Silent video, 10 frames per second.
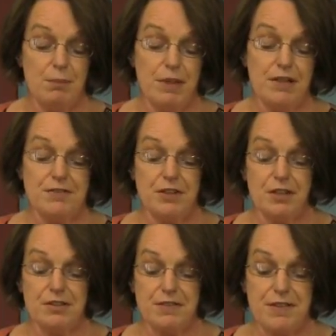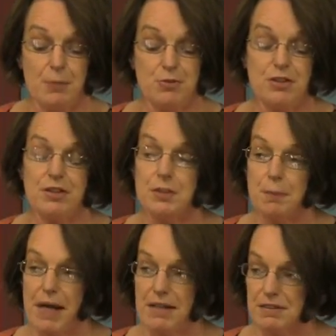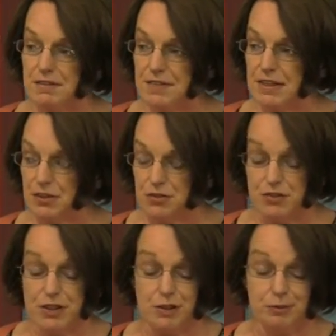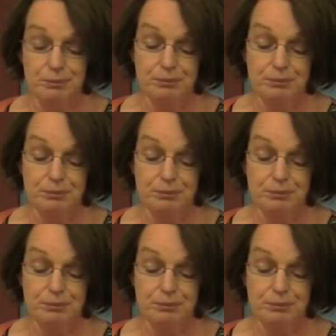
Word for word: based on deception, dependency and fear.